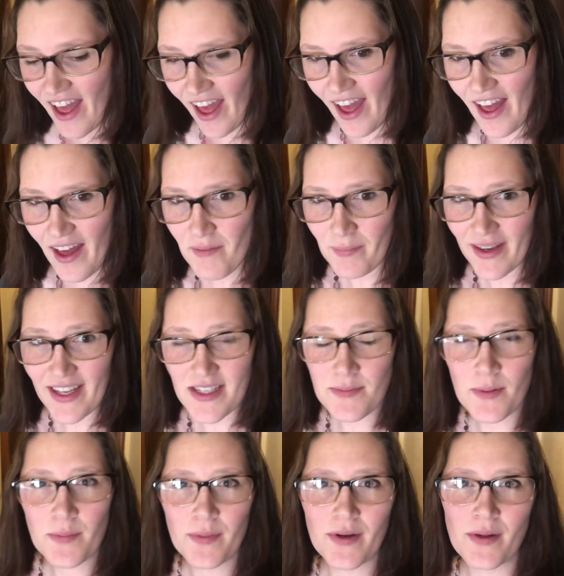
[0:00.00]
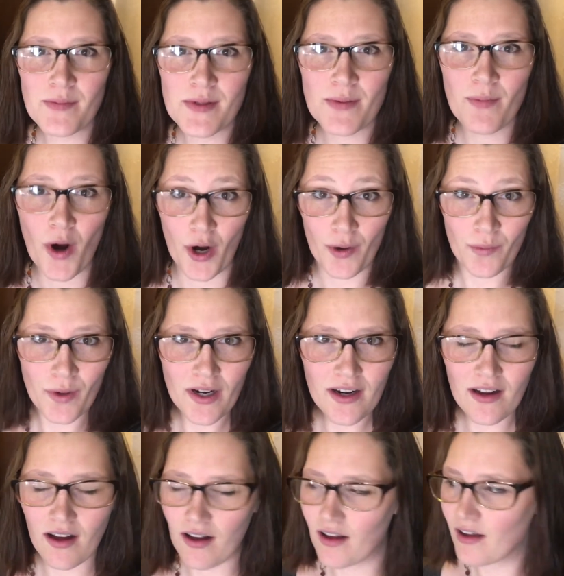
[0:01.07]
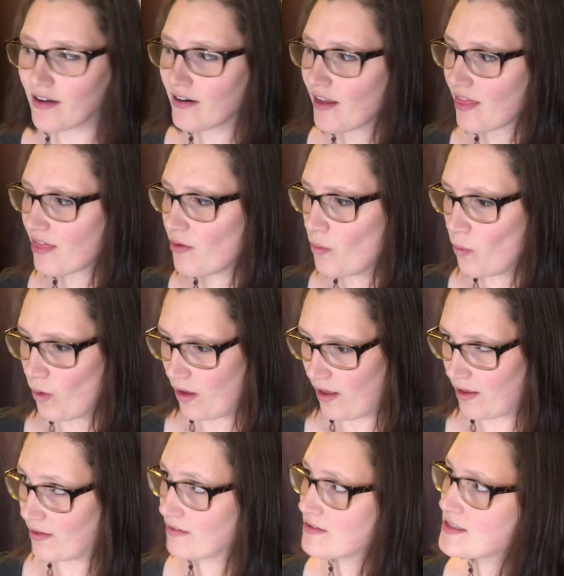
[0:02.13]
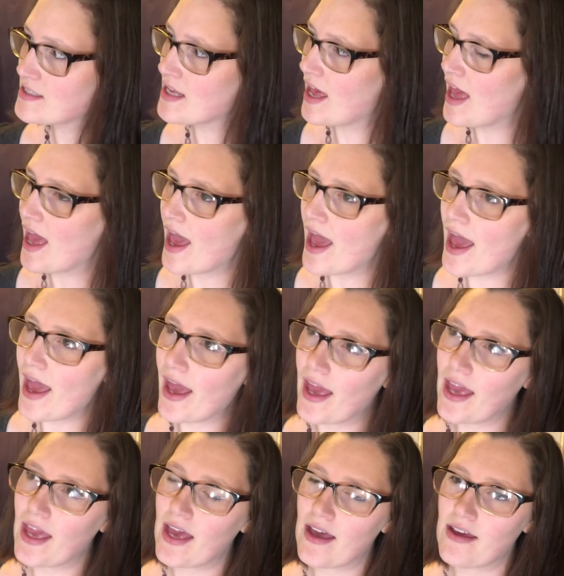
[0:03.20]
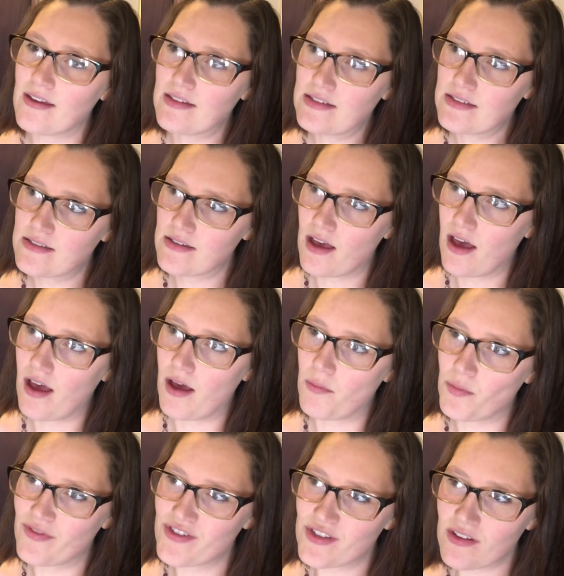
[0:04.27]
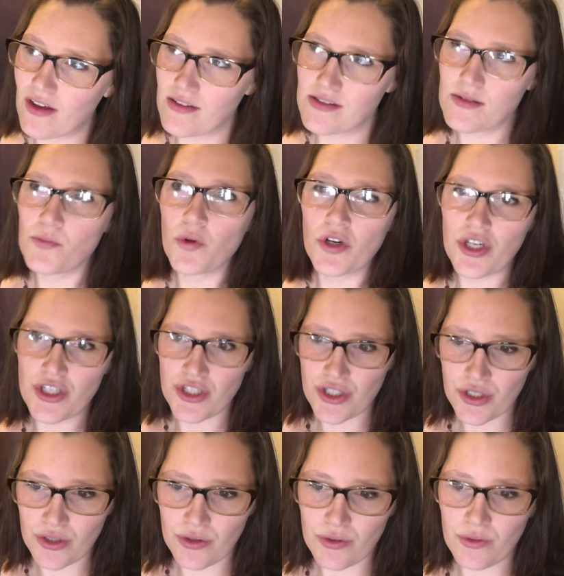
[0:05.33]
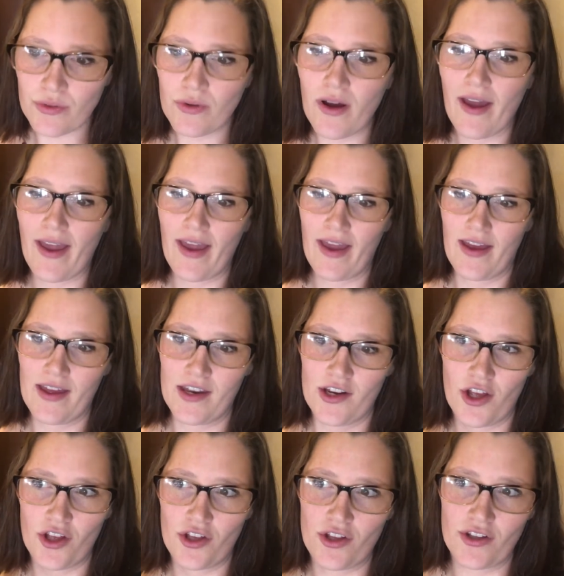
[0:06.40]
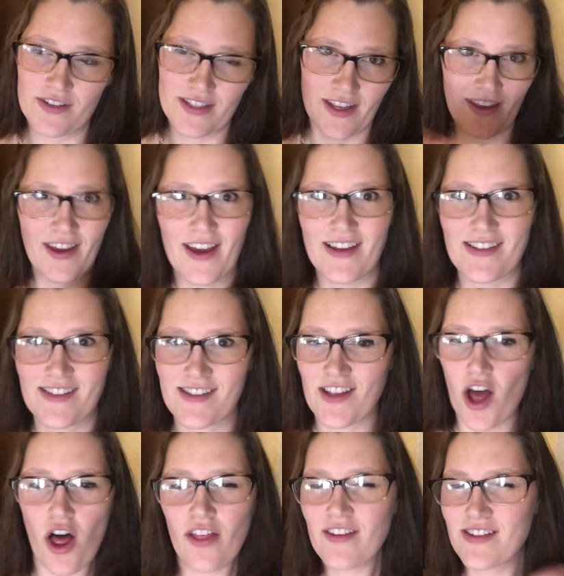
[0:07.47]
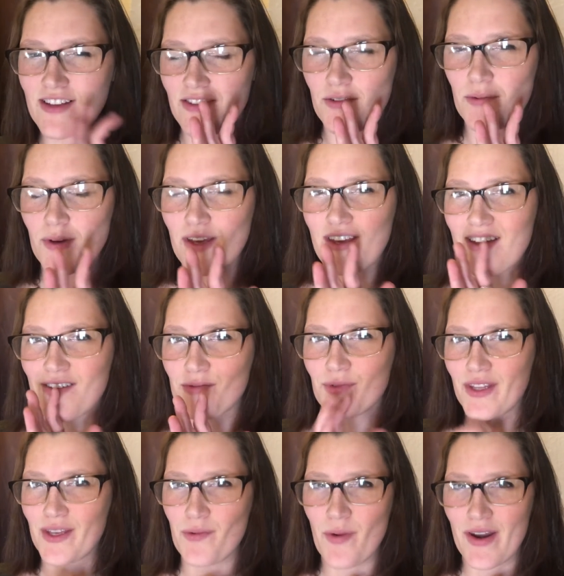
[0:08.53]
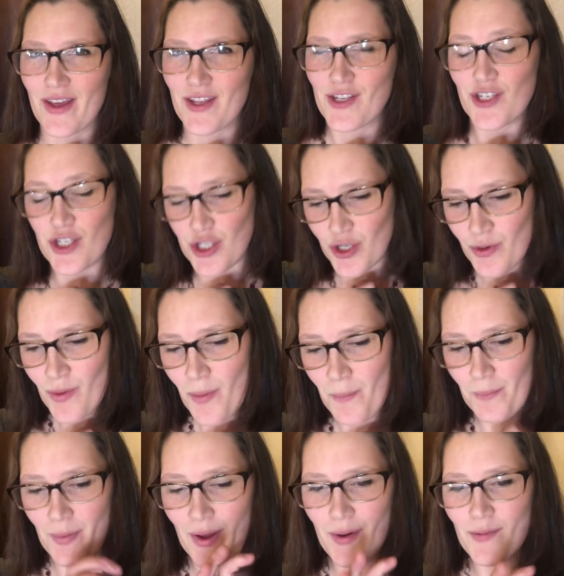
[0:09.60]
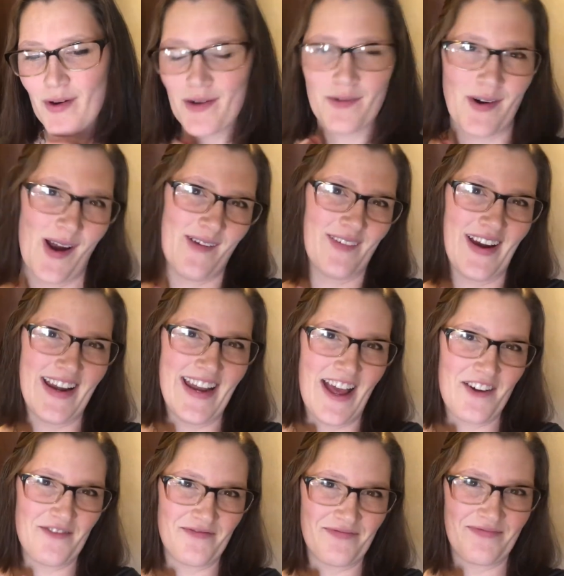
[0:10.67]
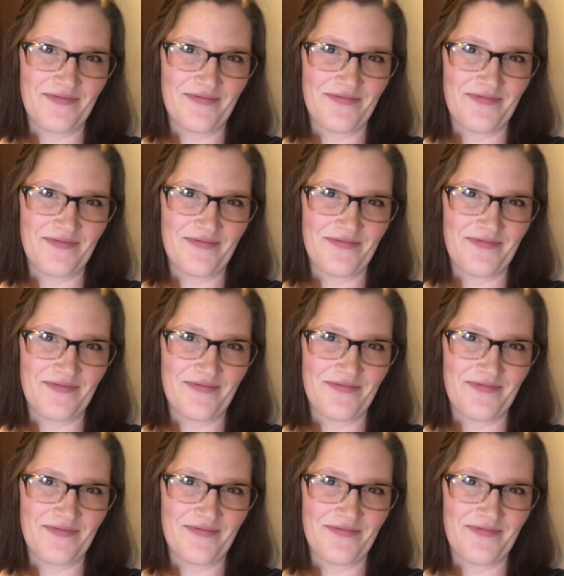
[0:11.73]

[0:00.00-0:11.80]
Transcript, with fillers: Uh, my husband put up some artwork on the walls, and um, we've still got some more to do, and I'll tell you guys all the stuff that we really want to do, but where we're at right now.